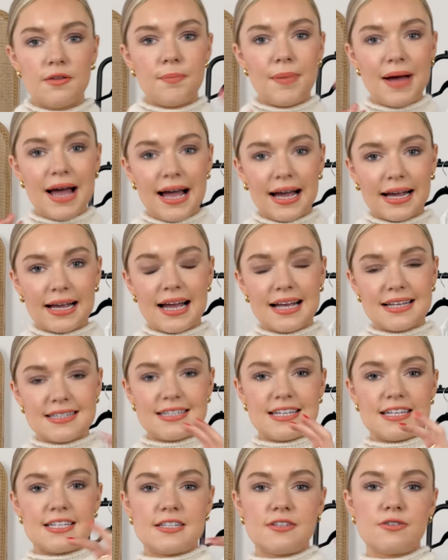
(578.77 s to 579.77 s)
the bag
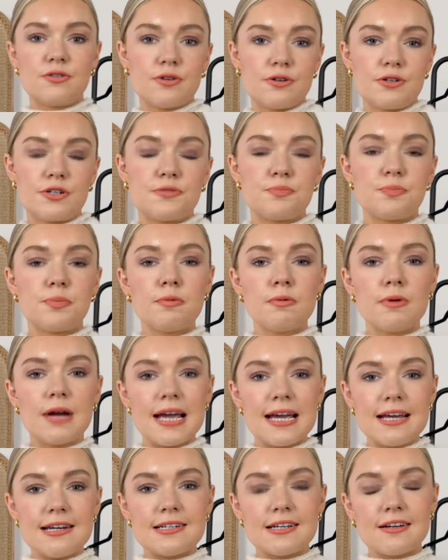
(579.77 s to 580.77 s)
has this gorgeous
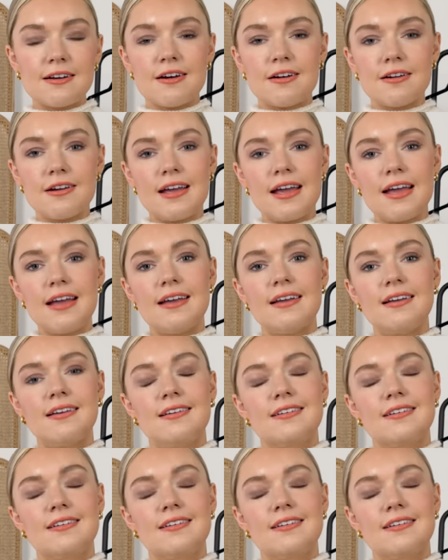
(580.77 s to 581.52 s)
braiding on it.